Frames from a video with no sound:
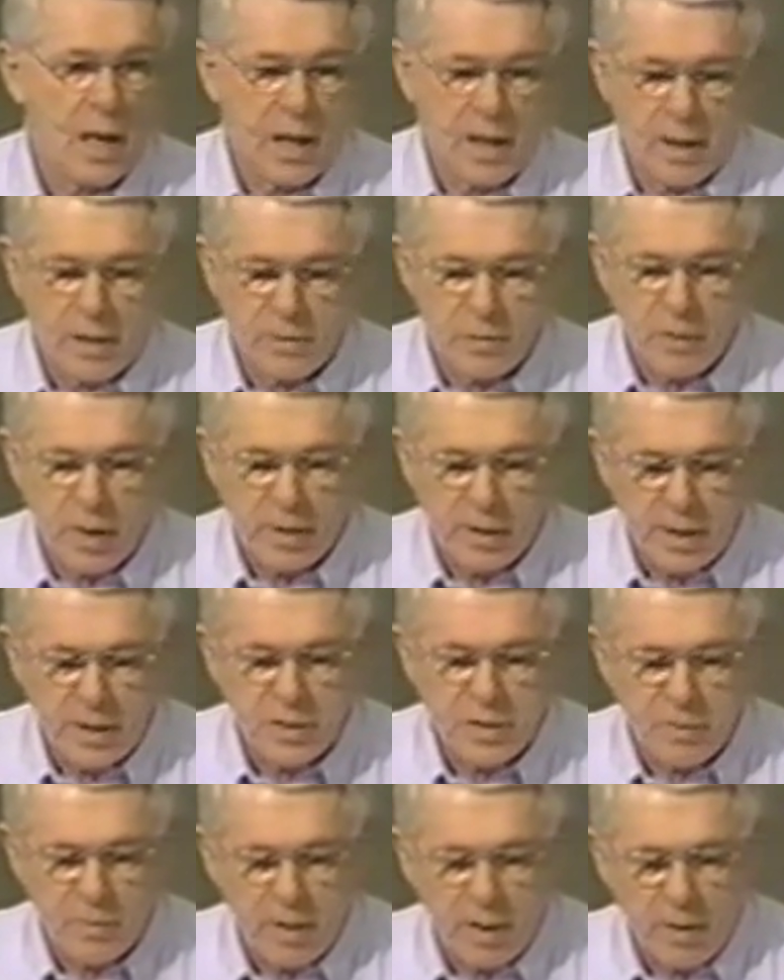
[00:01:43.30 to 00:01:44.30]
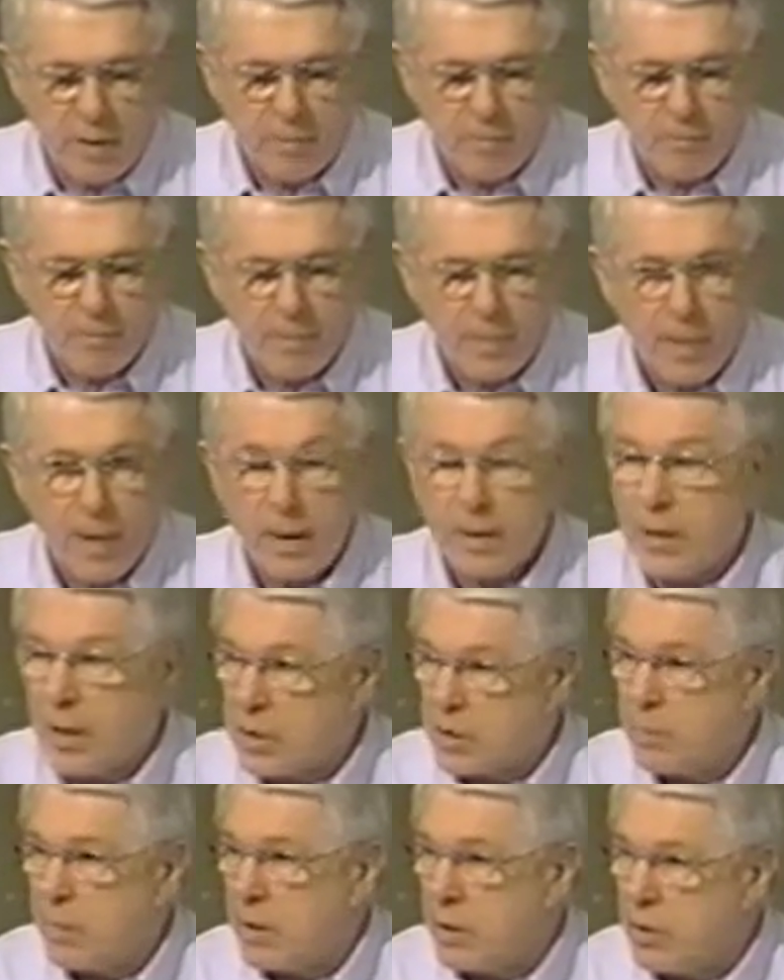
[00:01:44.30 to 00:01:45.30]
and I need some help.
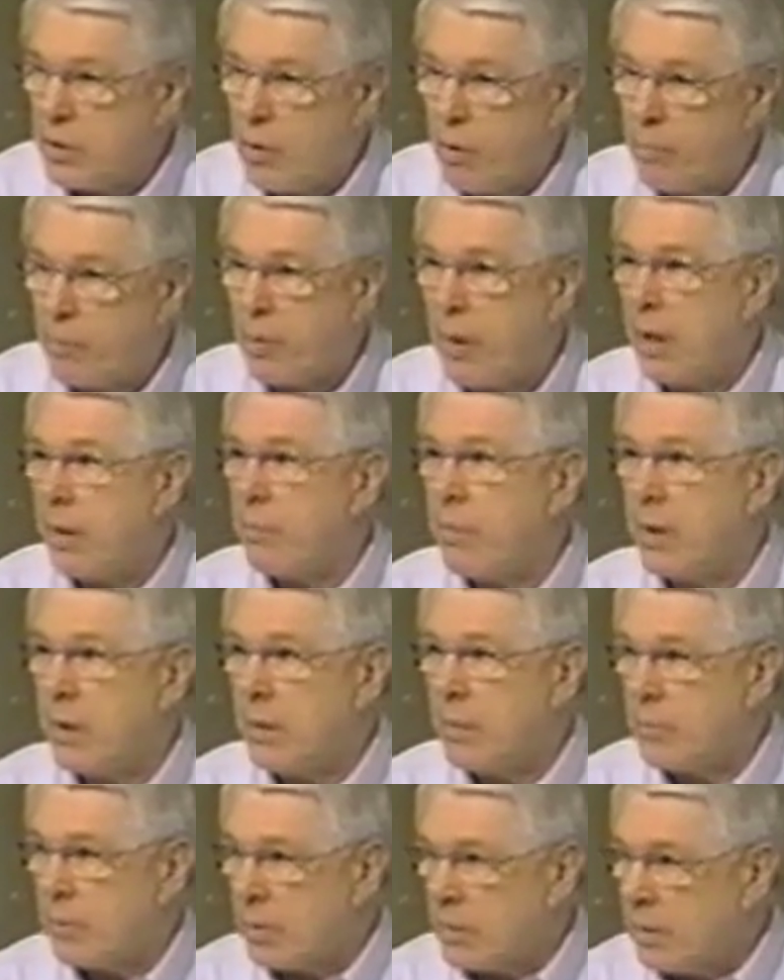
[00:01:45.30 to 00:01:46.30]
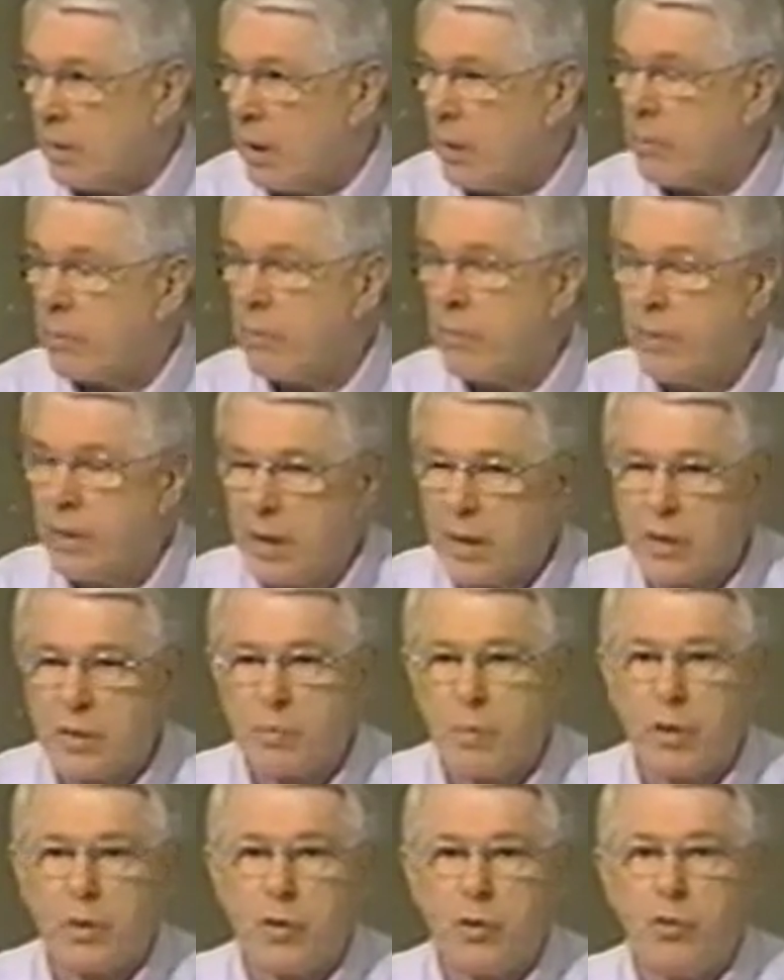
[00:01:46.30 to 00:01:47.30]
Doesn't mean you don't pray with them or other
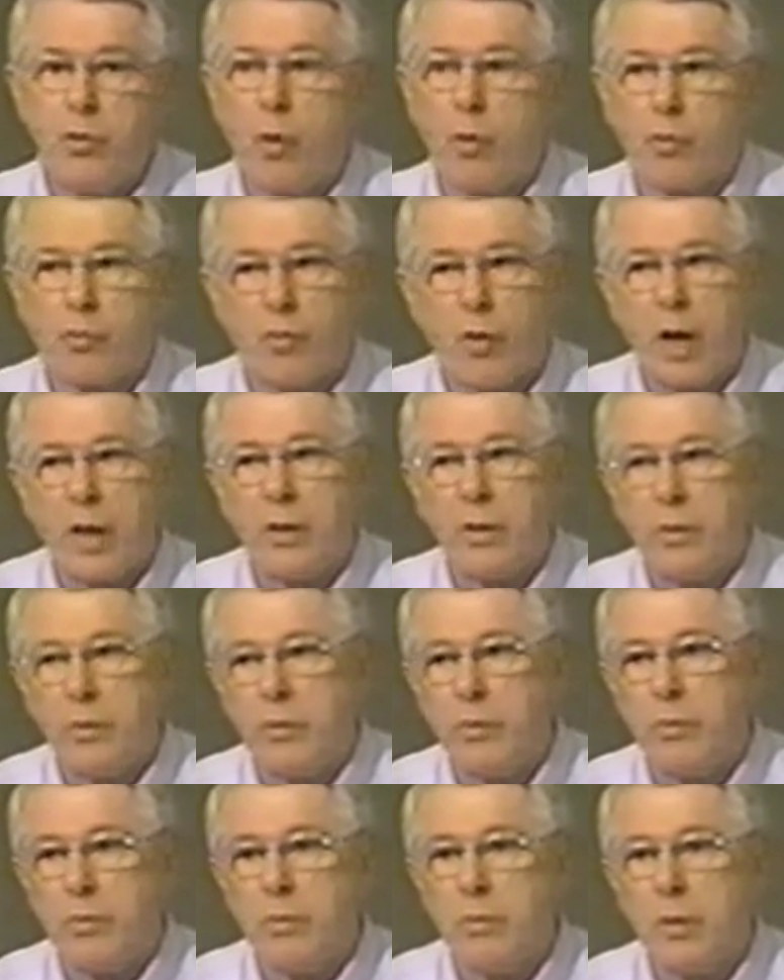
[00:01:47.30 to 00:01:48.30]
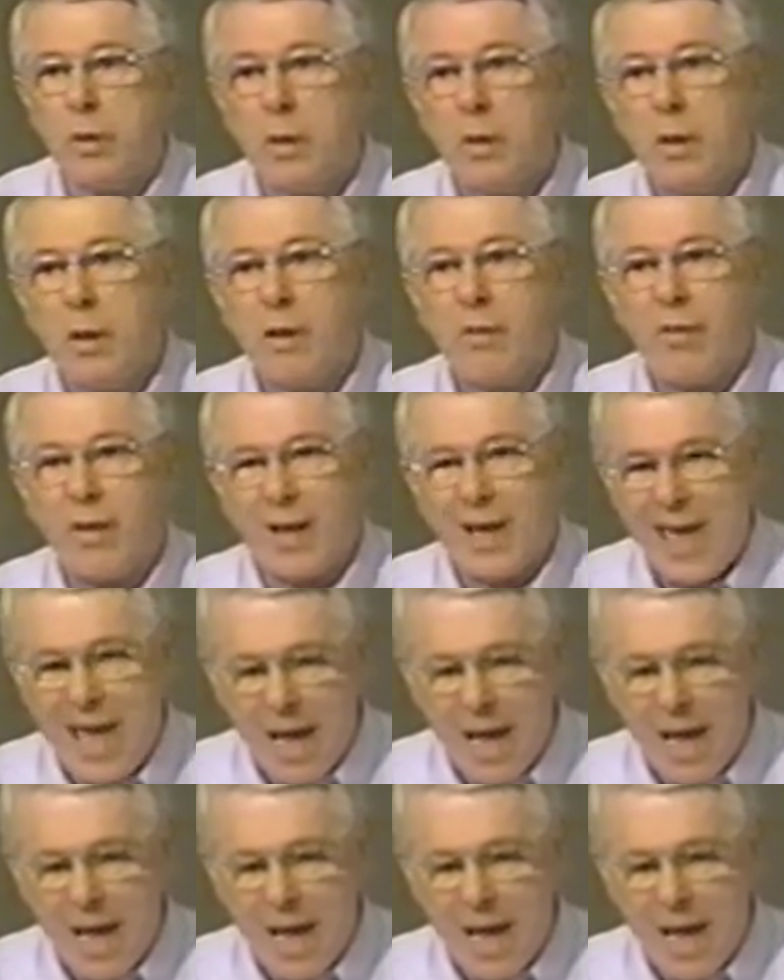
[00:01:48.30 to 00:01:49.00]
things, but you don't try to do the